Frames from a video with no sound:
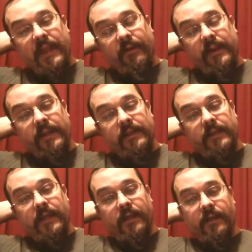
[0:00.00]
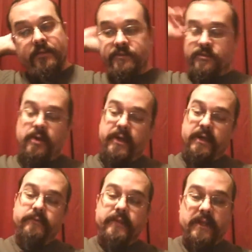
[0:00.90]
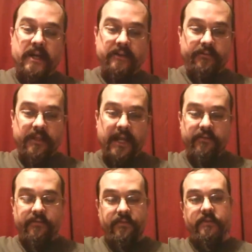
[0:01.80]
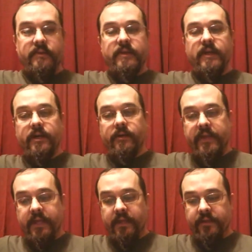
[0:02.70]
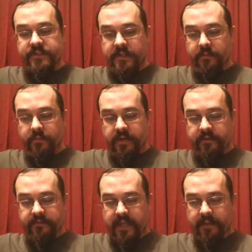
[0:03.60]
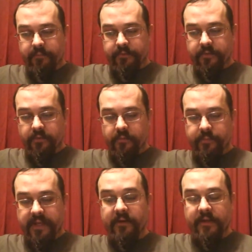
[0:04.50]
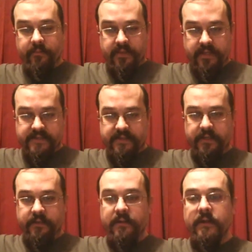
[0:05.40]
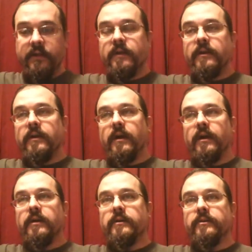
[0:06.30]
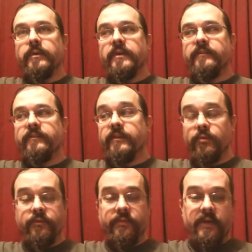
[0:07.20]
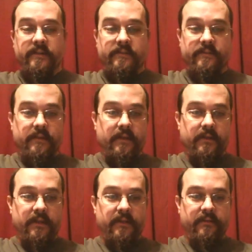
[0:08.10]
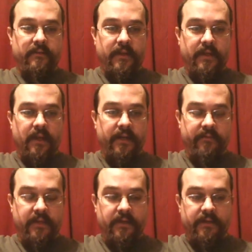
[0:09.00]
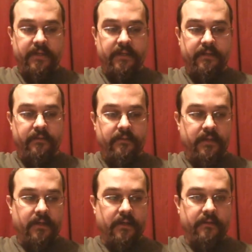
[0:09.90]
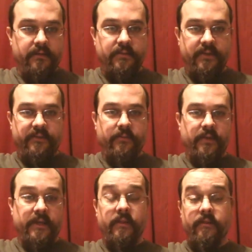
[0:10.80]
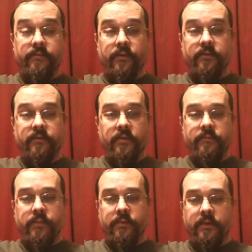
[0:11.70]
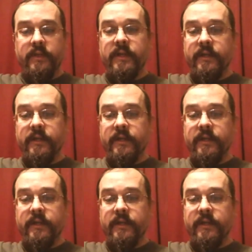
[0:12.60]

married Strona, the goddess of life, and she was able to bear him a son, who is Sinrufares, and he is the god of the undead, the twisted one, the first unborn.